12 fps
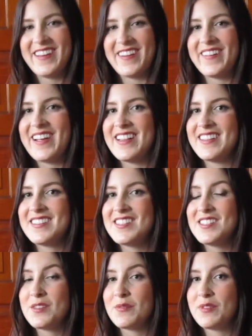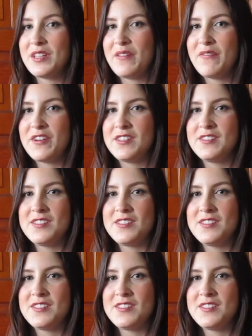All right, this is a really fun